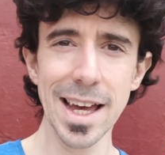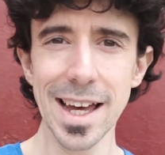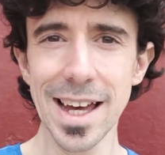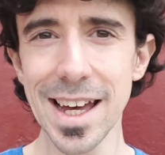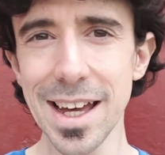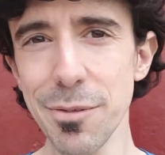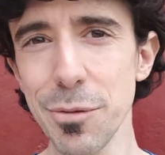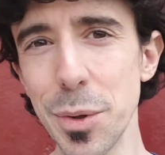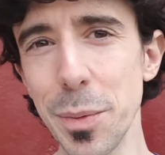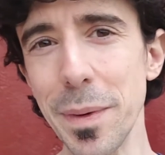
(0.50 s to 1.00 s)

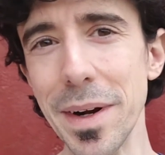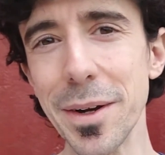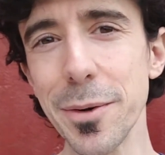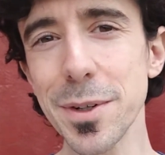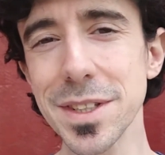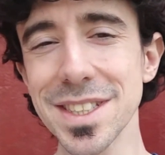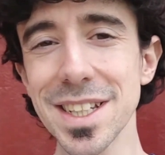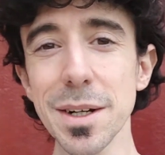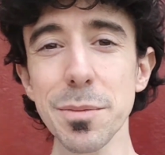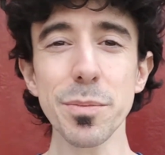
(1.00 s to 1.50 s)
Hey everybody,
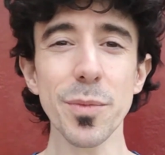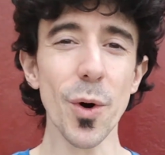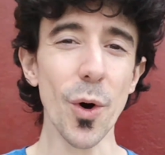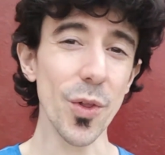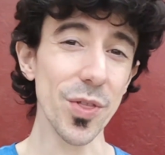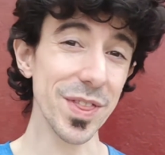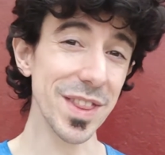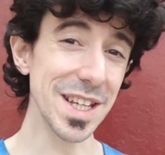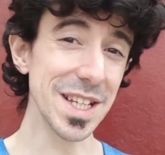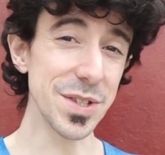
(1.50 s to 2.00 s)
what's up?
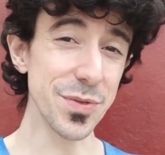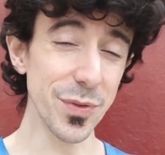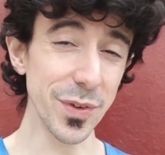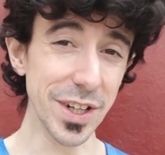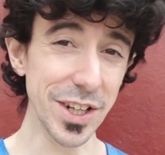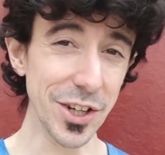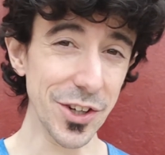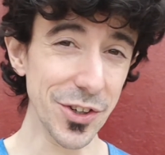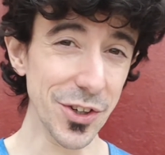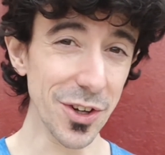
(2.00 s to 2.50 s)
On this
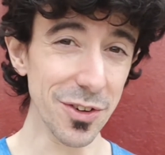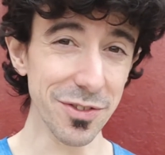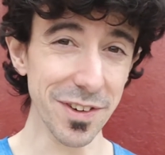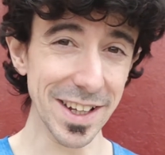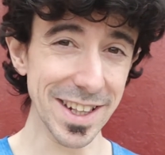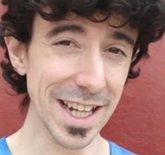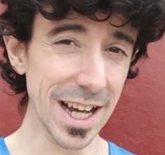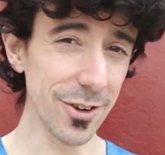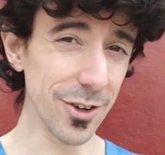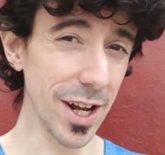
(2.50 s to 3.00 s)
video, you'll
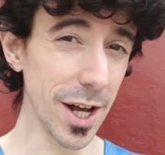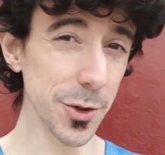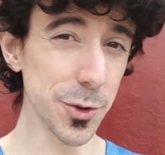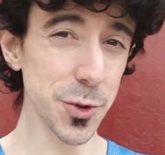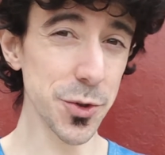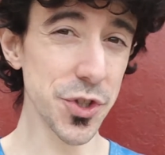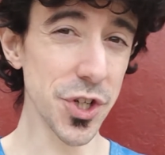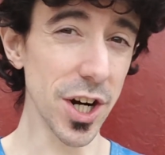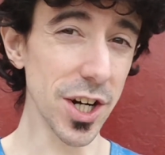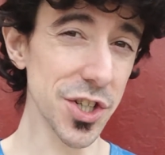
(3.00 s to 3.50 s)
find out how
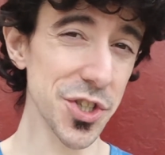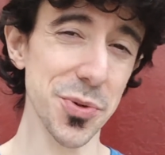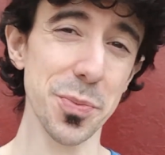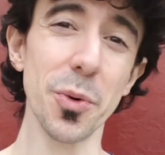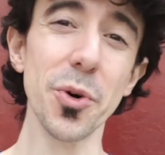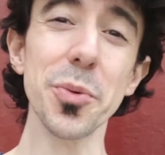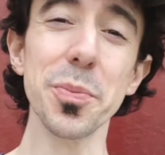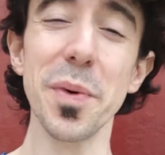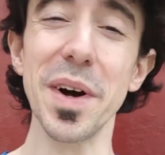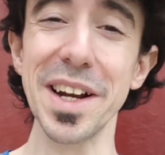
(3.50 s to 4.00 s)
to charge
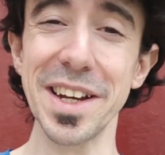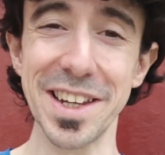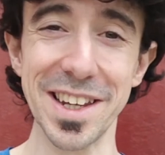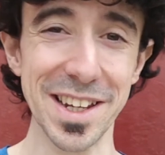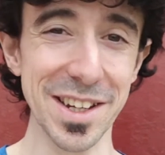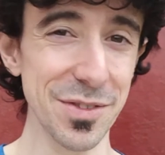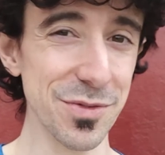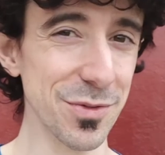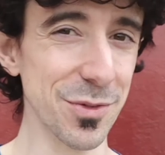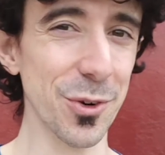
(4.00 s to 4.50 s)
more
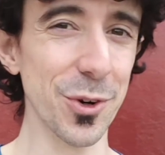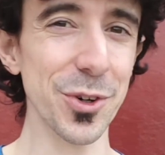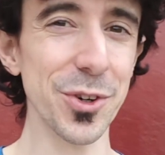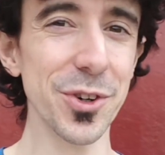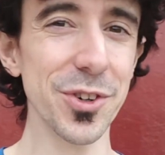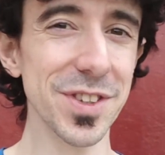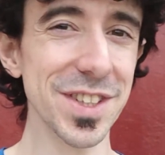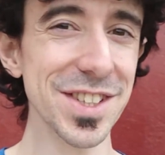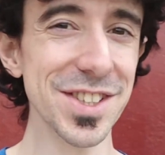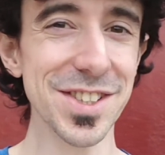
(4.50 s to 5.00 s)
money for
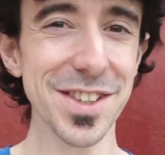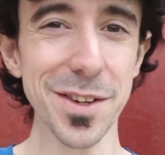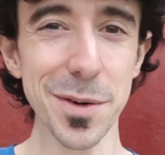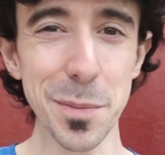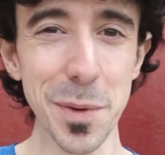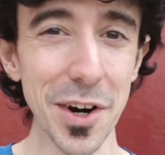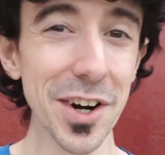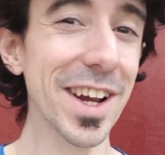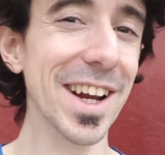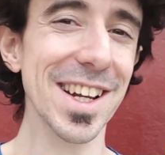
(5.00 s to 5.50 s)
your digital
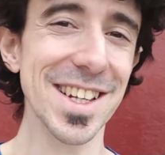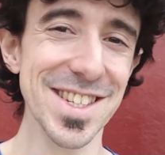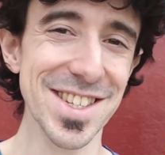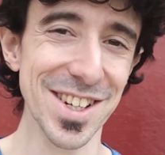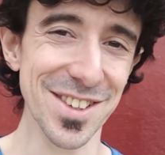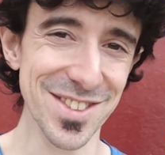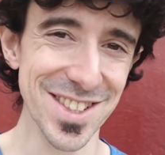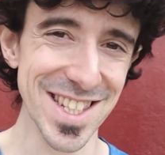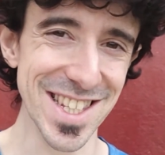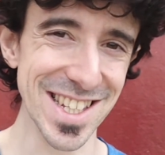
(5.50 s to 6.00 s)
marketing
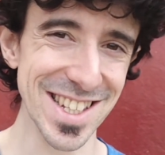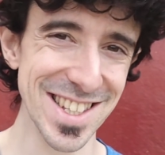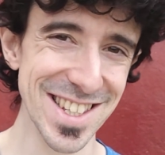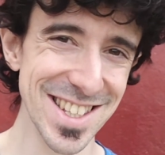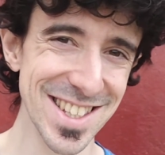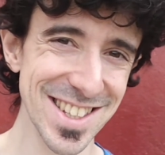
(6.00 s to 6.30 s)
services.